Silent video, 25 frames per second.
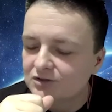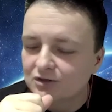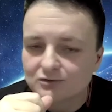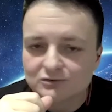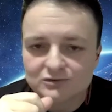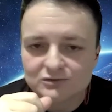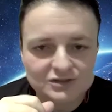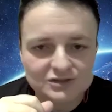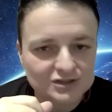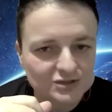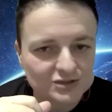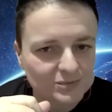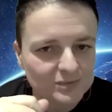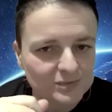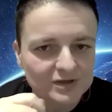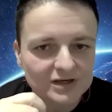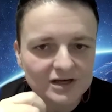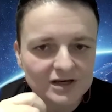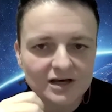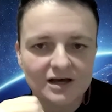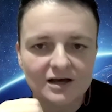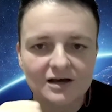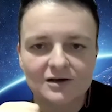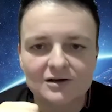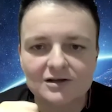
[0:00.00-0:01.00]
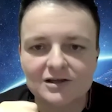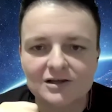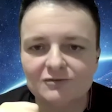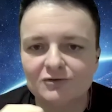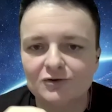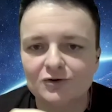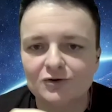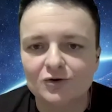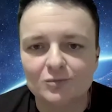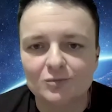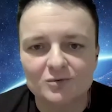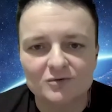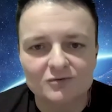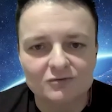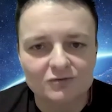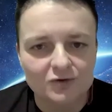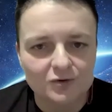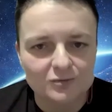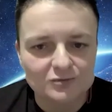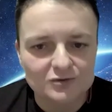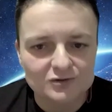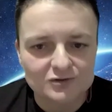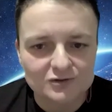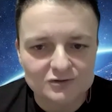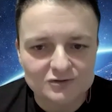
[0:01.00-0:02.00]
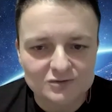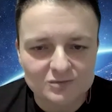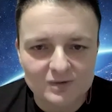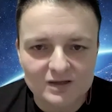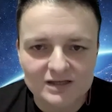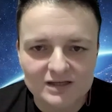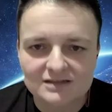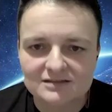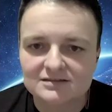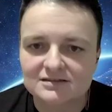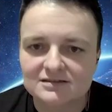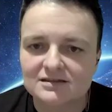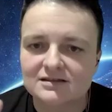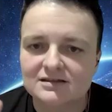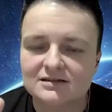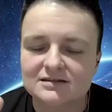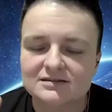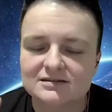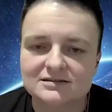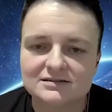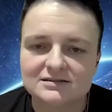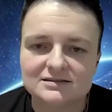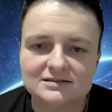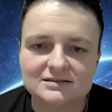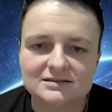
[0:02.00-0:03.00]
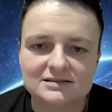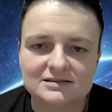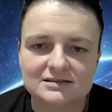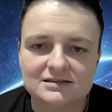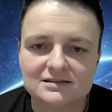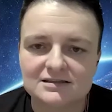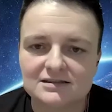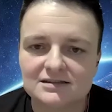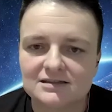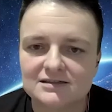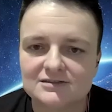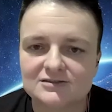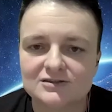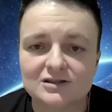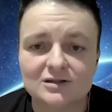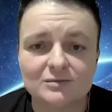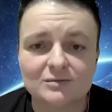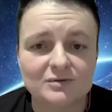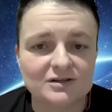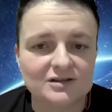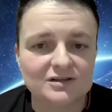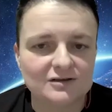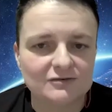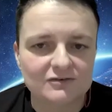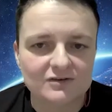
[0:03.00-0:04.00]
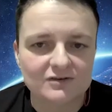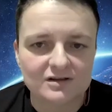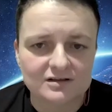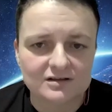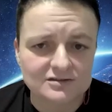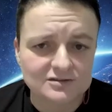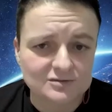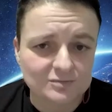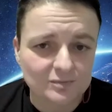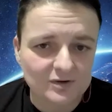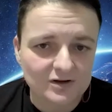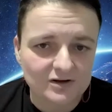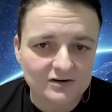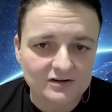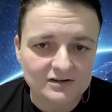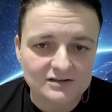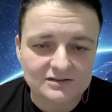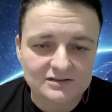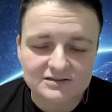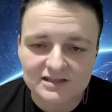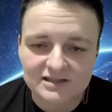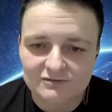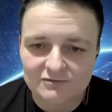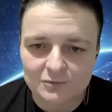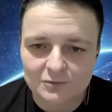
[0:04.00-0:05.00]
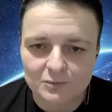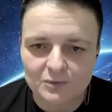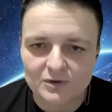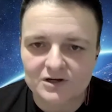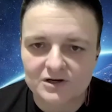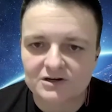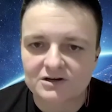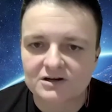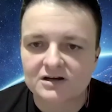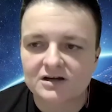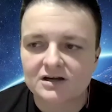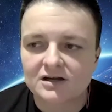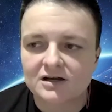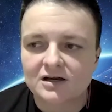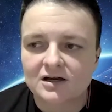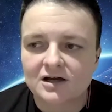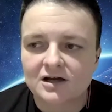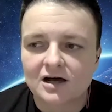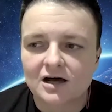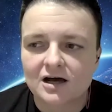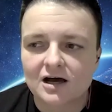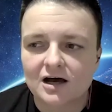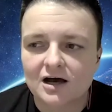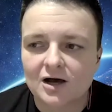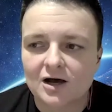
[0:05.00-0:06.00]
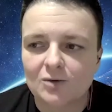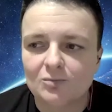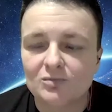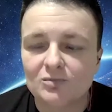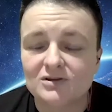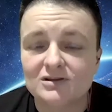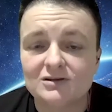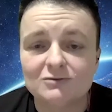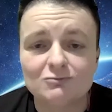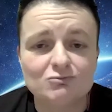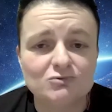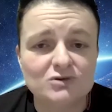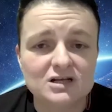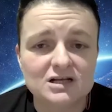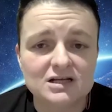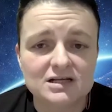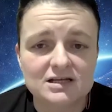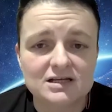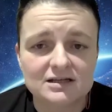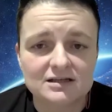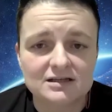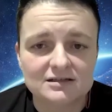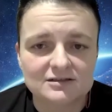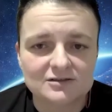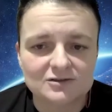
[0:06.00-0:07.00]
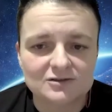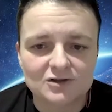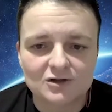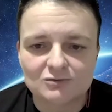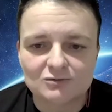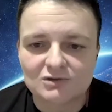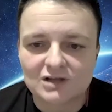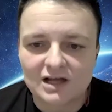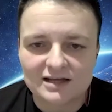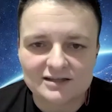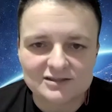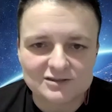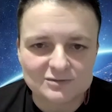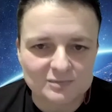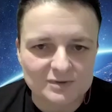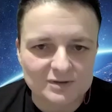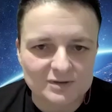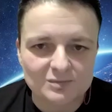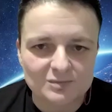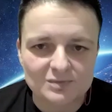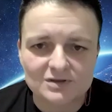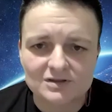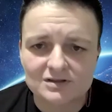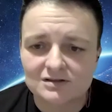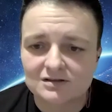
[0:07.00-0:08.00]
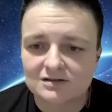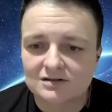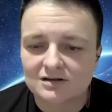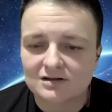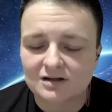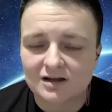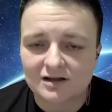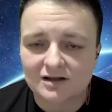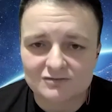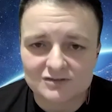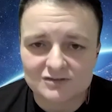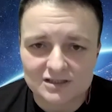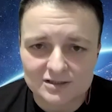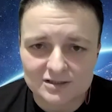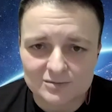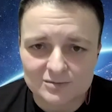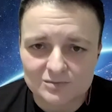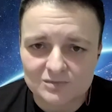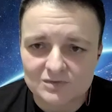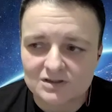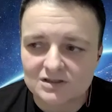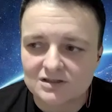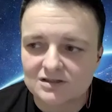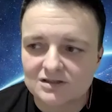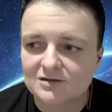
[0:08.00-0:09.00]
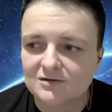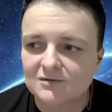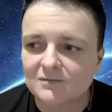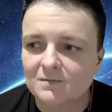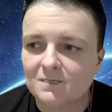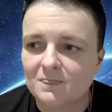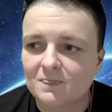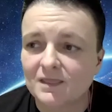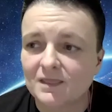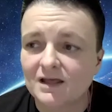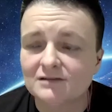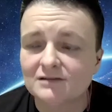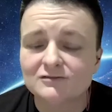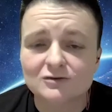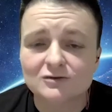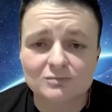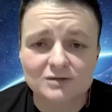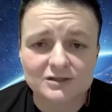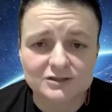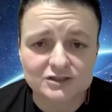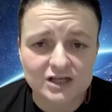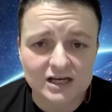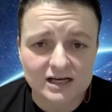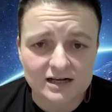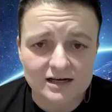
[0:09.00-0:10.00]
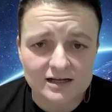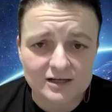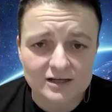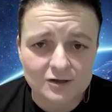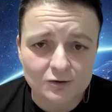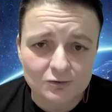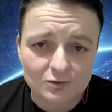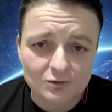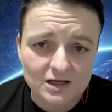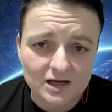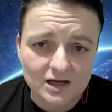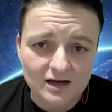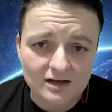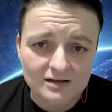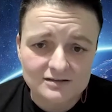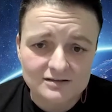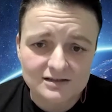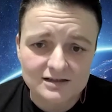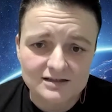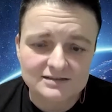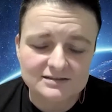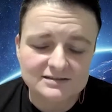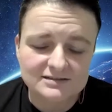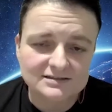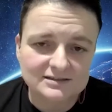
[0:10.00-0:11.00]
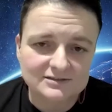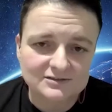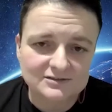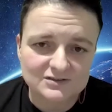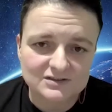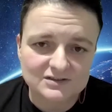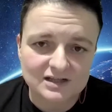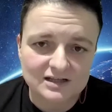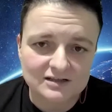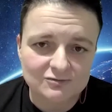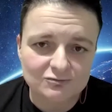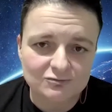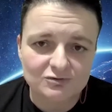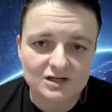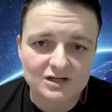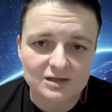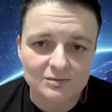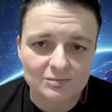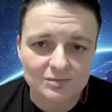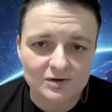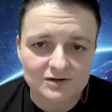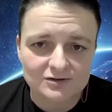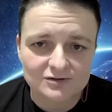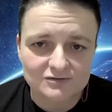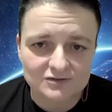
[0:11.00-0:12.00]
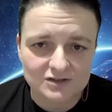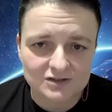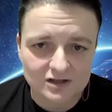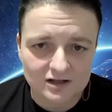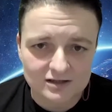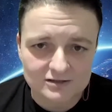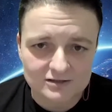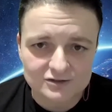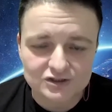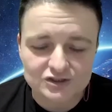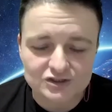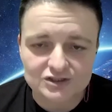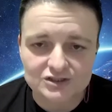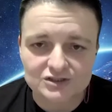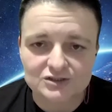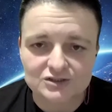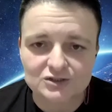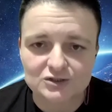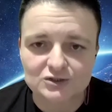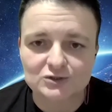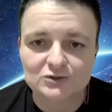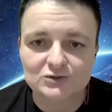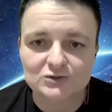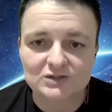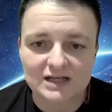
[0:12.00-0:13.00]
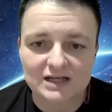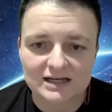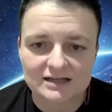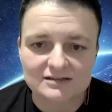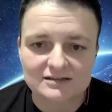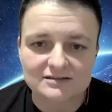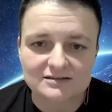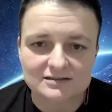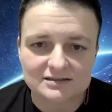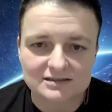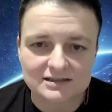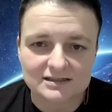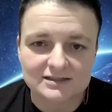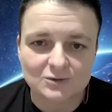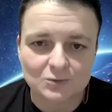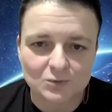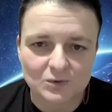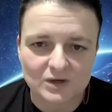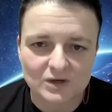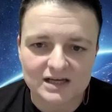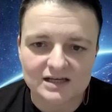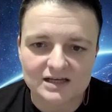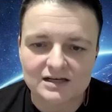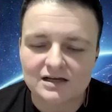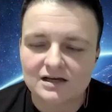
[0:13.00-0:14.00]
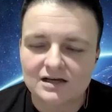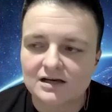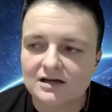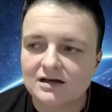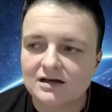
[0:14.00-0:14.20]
Serbia, if you go perform to those places, it's going to be a different experience everywhere. But they're really, nice people, love them. Not so much heckling going on because there's not really a part of the culture to do that in a way.